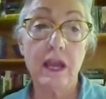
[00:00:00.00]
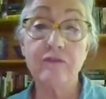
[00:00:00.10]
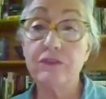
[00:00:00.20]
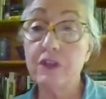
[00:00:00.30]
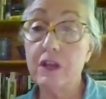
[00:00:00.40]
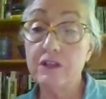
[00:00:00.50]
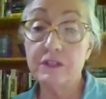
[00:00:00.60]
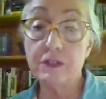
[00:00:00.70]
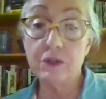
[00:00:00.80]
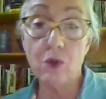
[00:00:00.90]

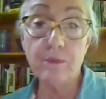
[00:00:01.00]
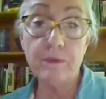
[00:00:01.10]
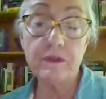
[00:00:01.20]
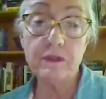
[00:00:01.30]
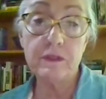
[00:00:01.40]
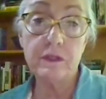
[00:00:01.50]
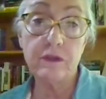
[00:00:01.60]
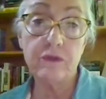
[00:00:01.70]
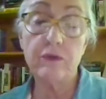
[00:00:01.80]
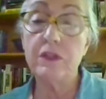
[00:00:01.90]
advertised and opened
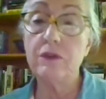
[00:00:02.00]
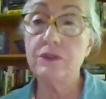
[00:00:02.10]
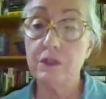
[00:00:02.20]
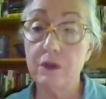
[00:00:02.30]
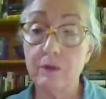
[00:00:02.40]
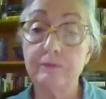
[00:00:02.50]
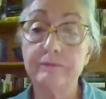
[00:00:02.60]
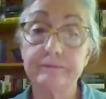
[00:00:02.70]
3 years ago.